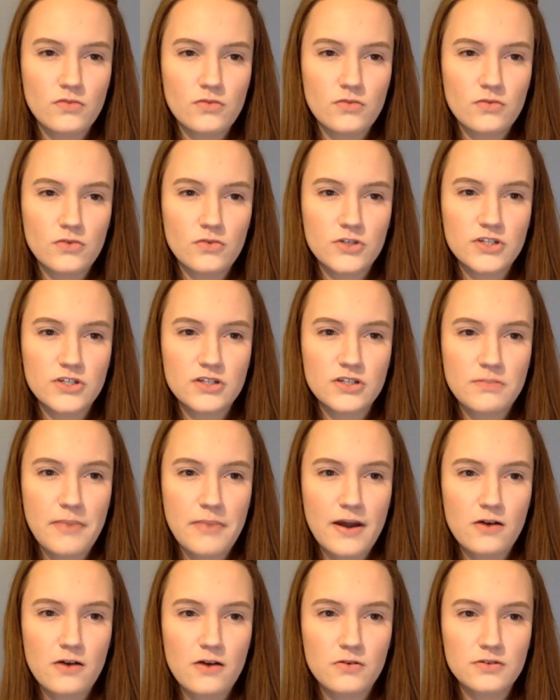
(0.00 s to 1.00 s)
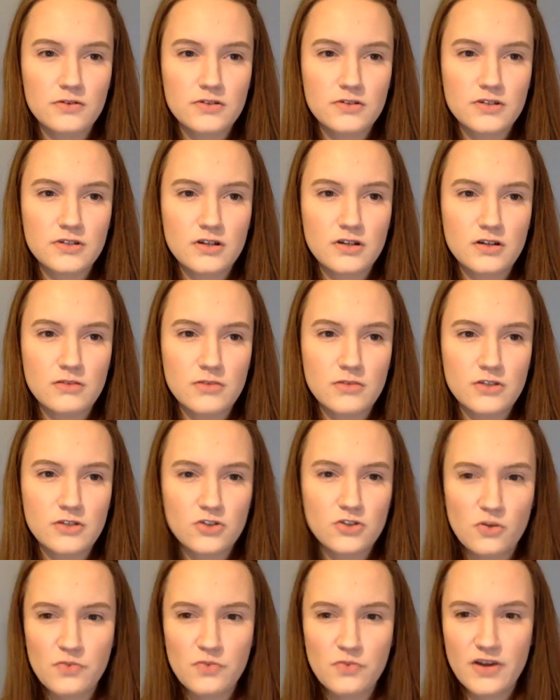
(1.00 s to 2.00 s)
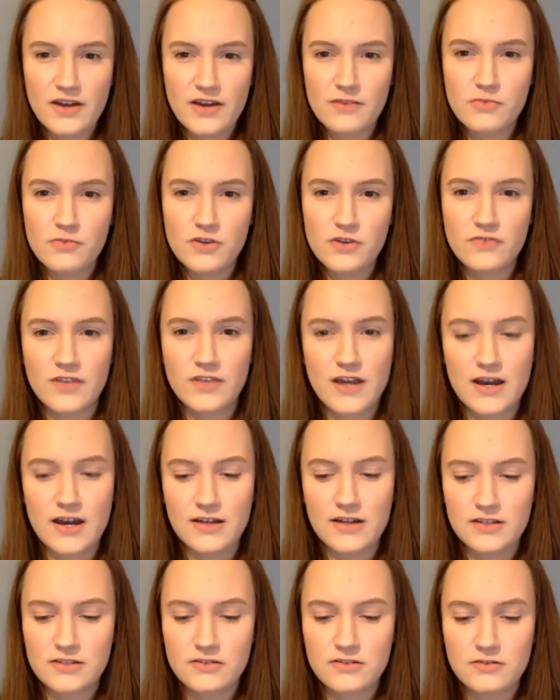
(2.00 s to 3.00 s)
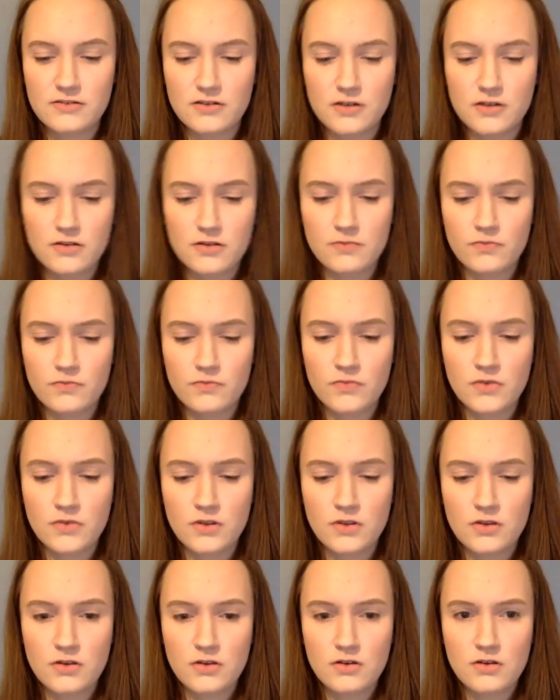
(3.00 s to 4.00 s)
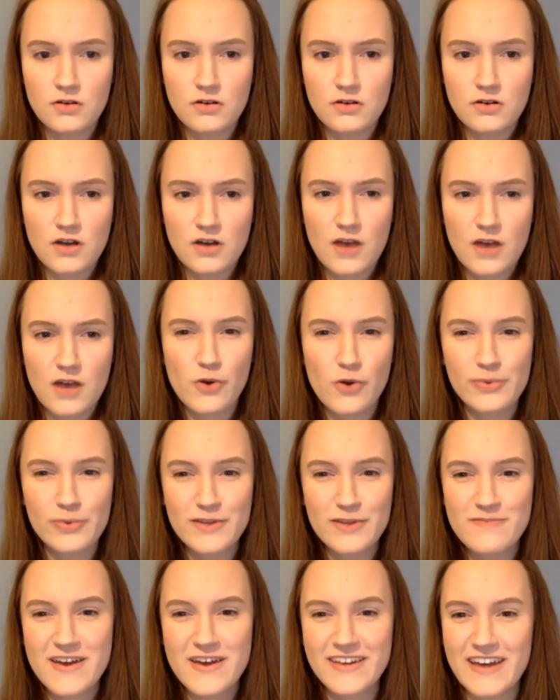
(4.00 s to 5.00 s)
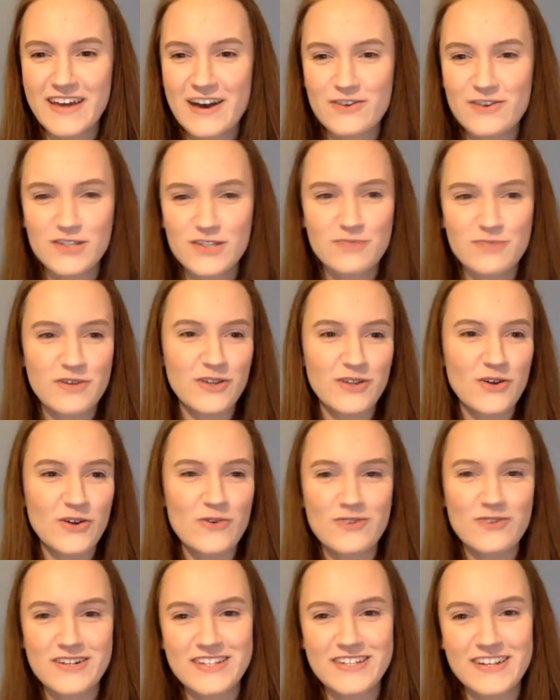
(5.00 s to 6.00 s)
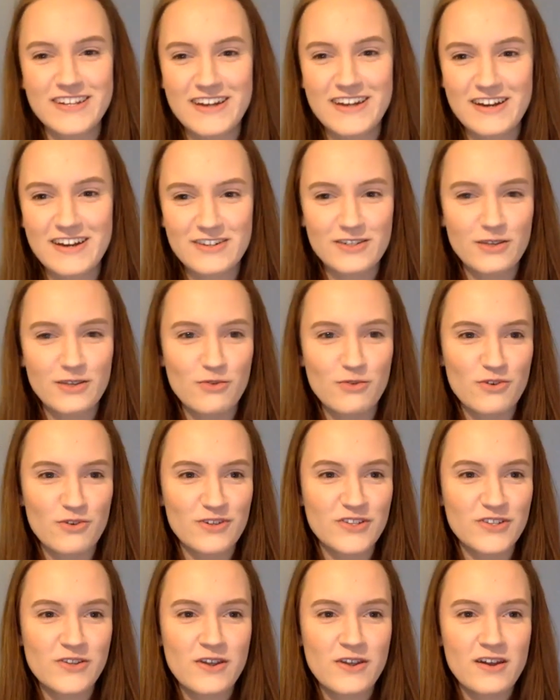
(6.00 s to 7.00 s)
which is about a job that I briefly had. I probably make it out to be a lot worse than it actually was.